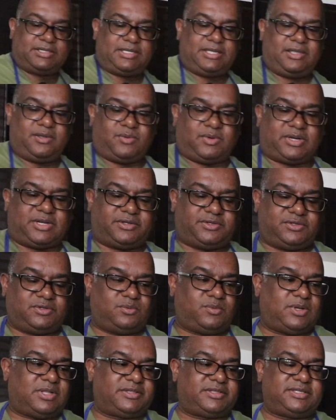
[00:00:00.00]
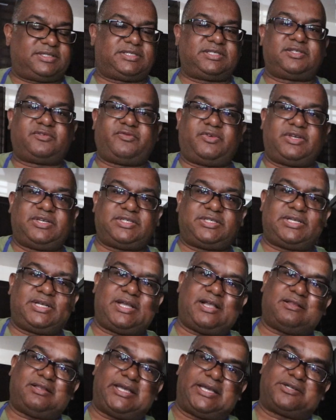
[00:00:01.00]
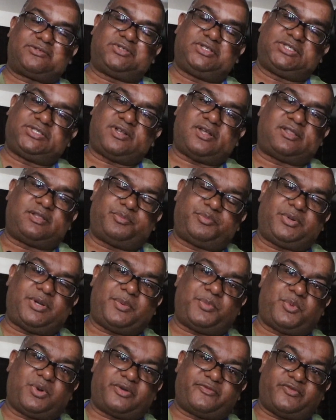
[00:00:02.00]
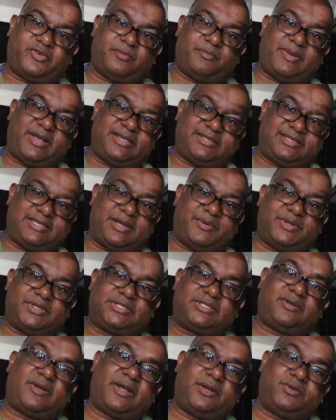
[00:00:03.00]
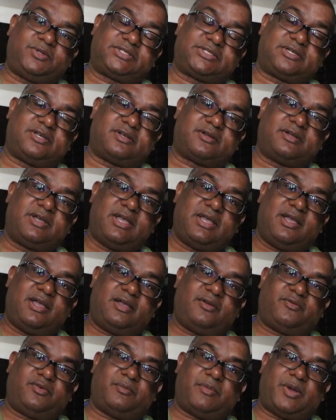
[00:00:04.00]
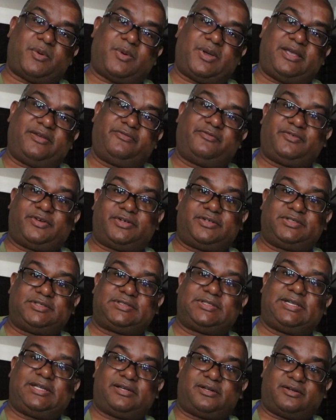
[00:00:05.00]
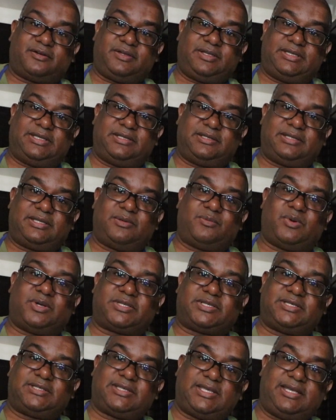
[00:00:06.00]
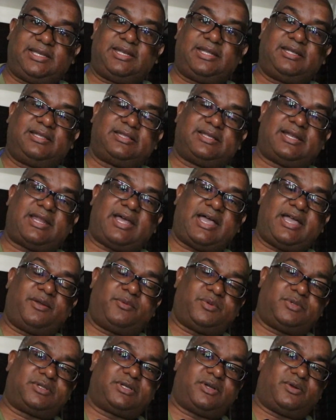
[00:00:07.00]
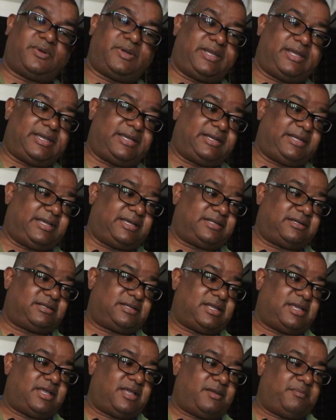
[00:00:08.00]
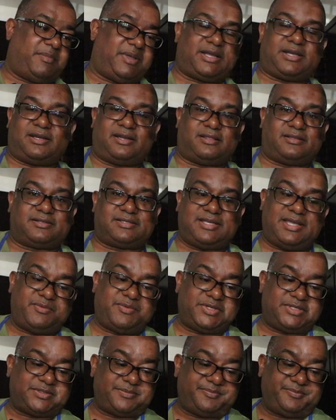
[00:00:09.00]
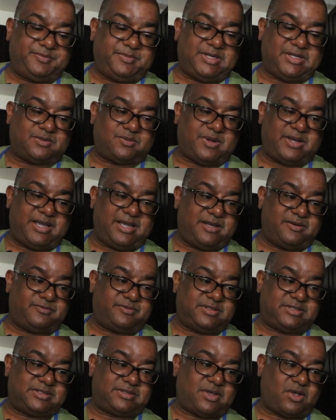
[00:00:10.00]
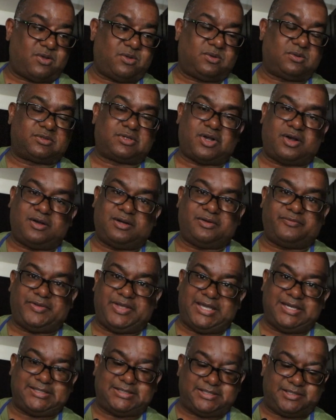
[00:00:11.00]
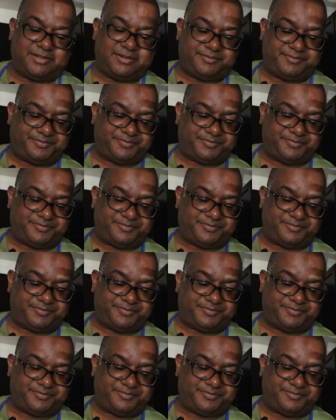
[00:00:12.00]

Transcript: And what I'll do while this is finishing, I'll actually start the prep work for my sandwich. So I always cook for my wife first, let her eat. While she's eating, then I will go ahead and make another sandwich. That's why I have this whole carton of eggs here.